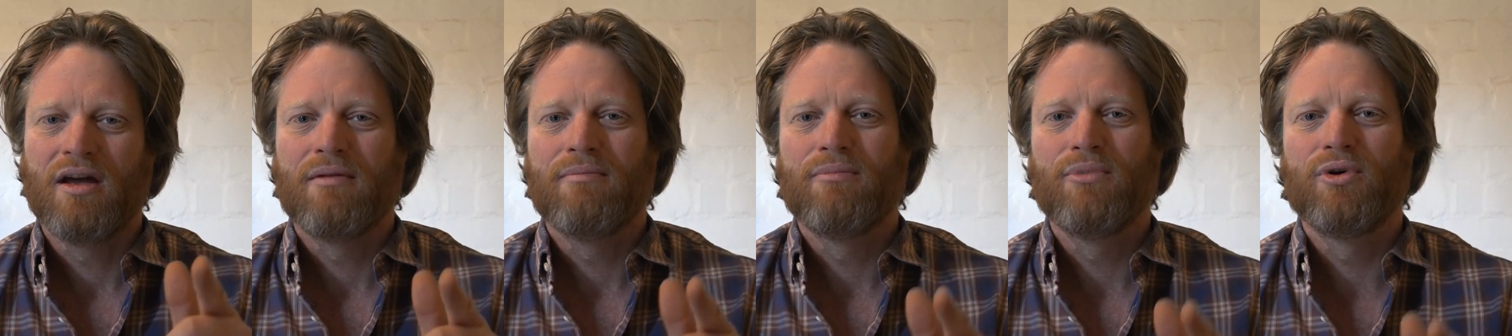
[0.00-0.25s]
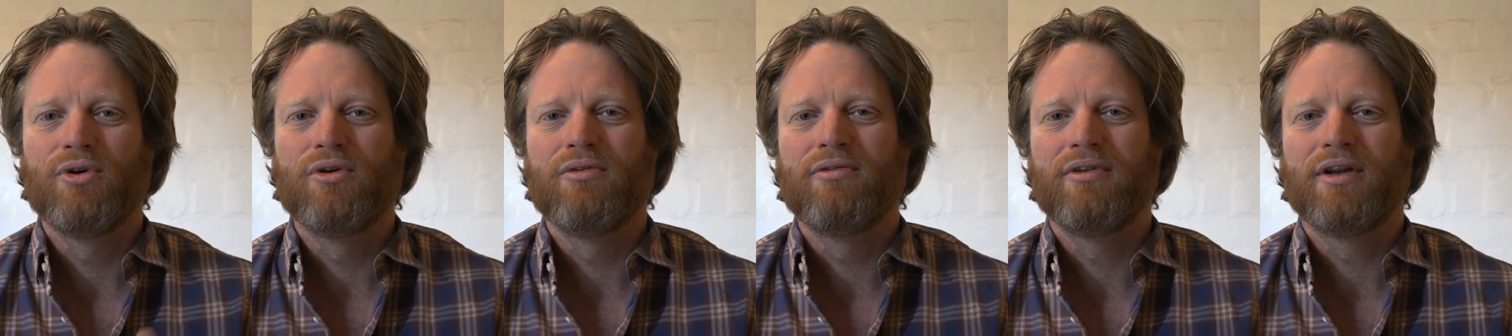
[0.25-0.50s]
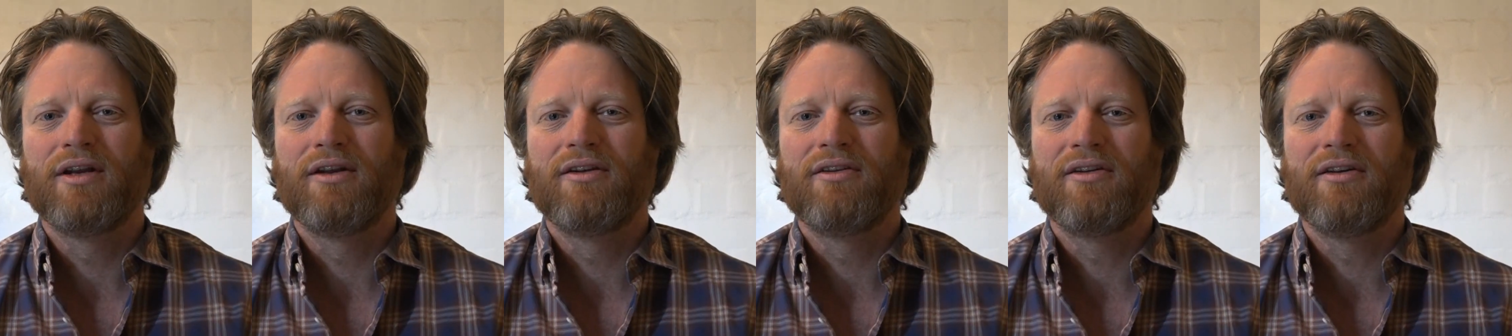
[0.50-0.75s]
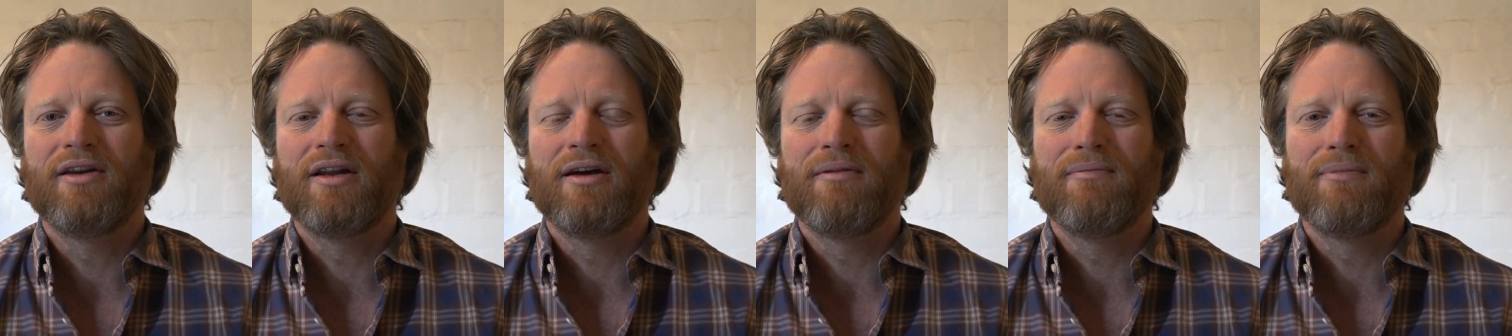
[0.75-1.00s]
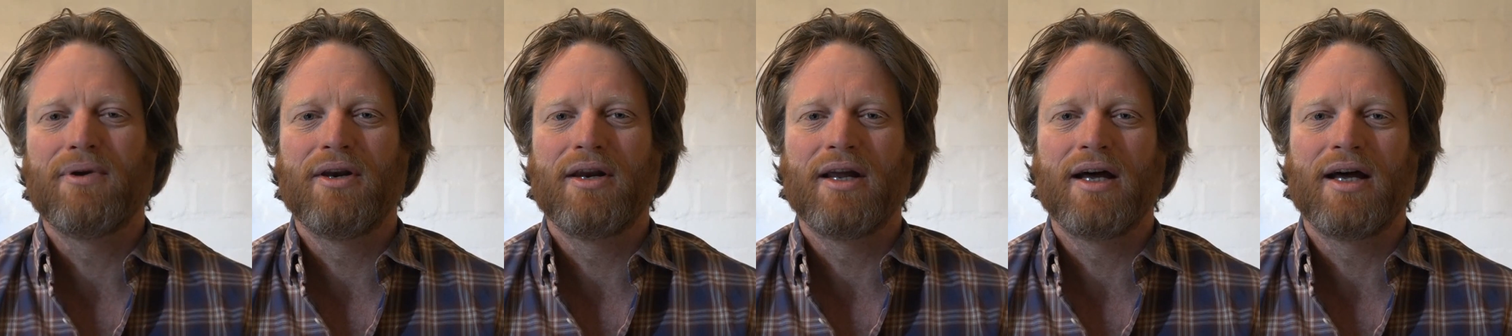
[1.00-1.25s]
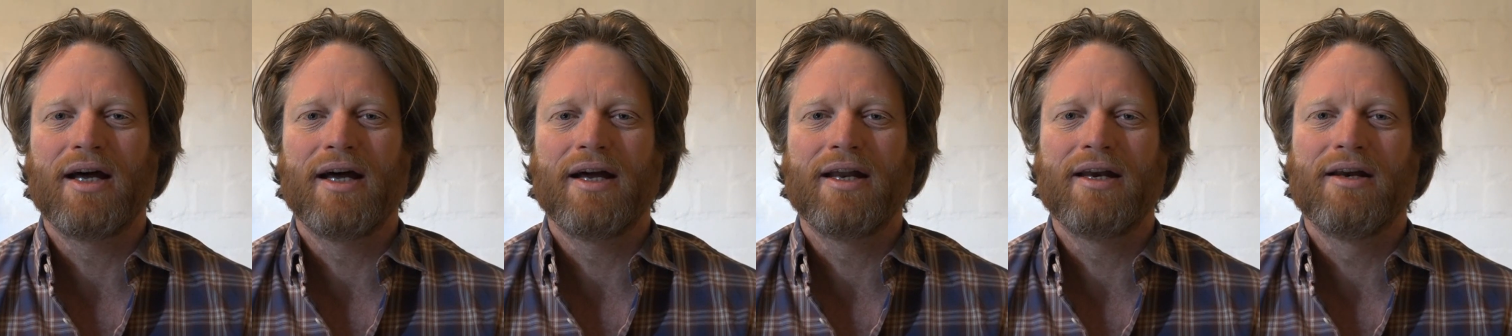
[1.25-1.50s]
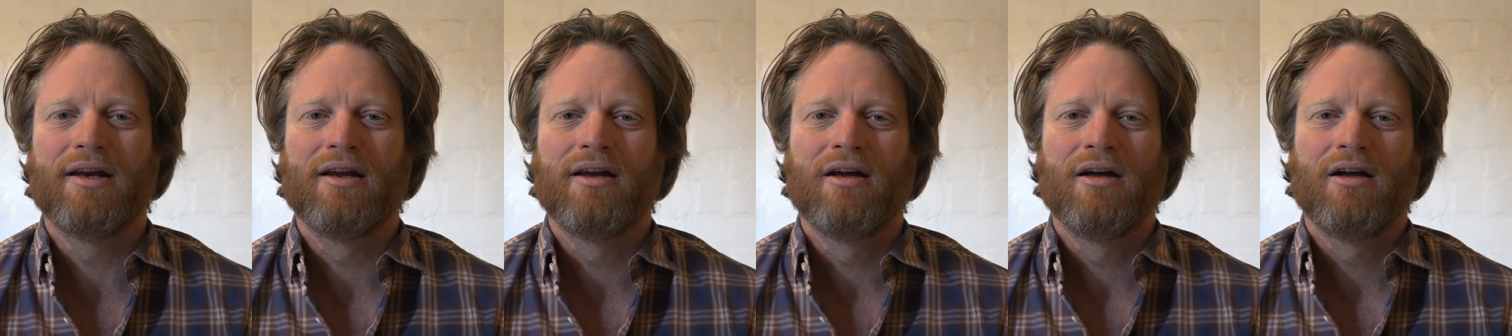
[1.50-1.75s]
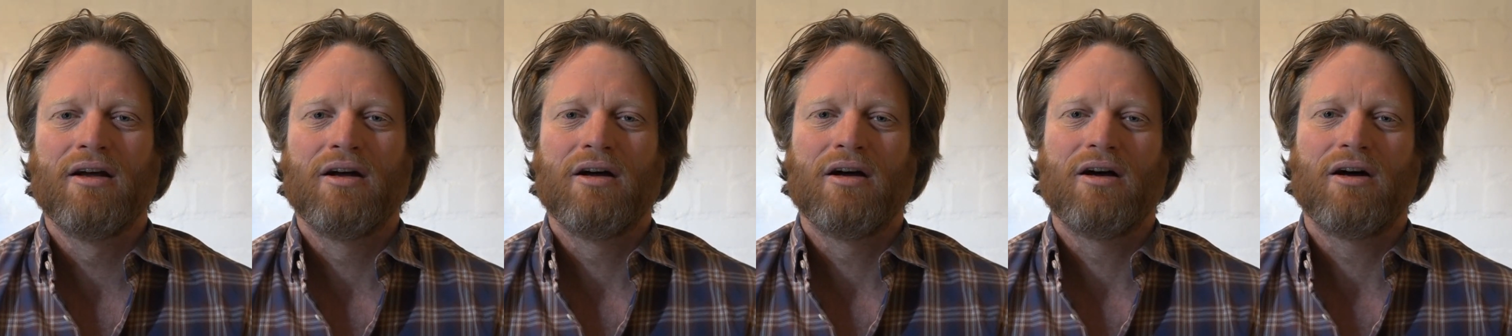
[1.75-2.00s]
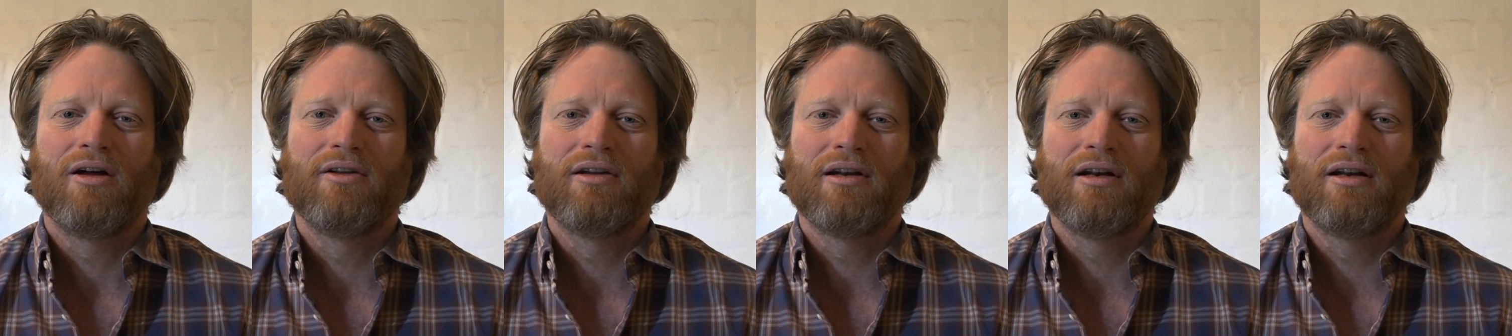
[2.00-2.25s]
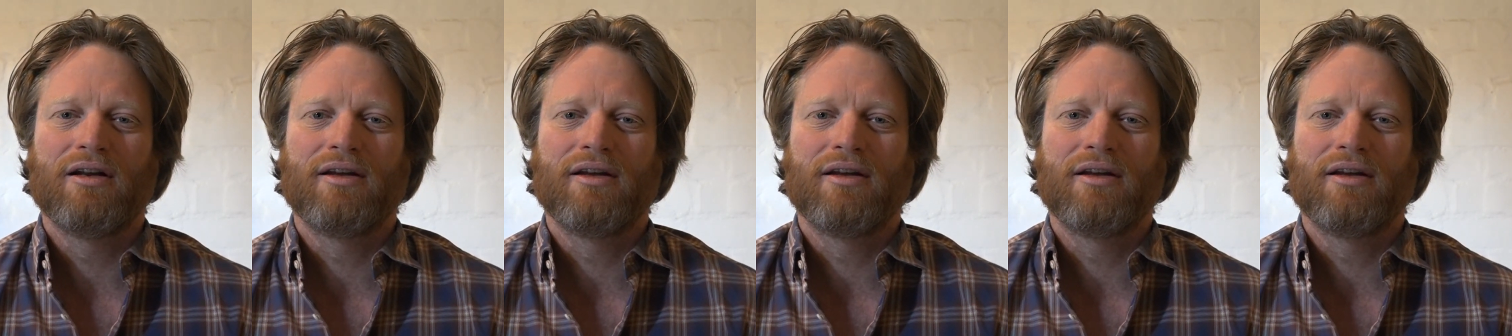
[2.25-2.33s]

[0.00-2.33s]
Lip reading: Moving to number 9 on the